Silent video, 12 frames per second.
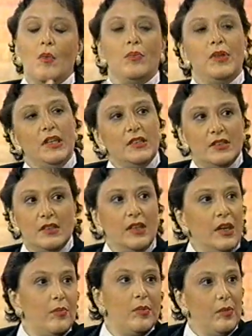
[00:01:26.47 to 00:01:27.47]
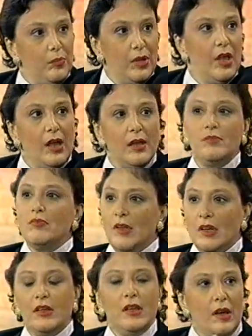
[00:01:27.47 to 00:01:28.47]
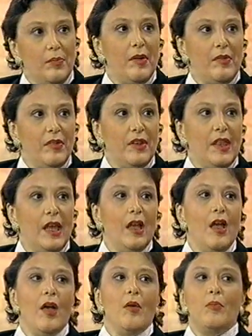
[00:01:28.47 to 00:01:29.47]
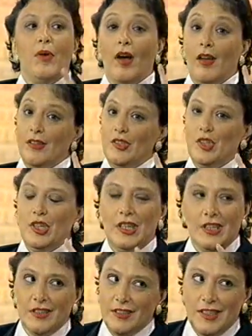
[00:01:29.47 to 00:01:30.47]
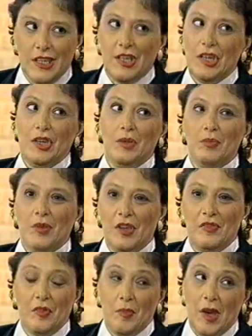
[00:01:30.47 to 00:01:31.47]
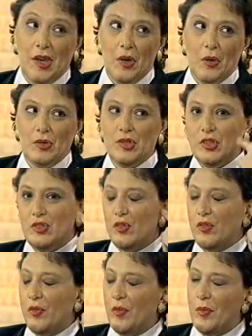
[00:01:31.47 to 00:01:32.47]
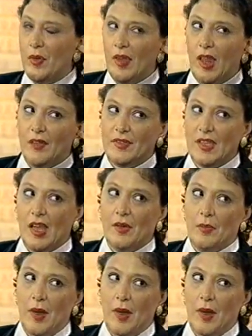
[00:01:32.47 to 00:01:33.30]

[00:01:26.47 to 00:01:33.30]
Please clean up the blood, clean up everything. But she didn't see any blood from my nose. She saw from the left side of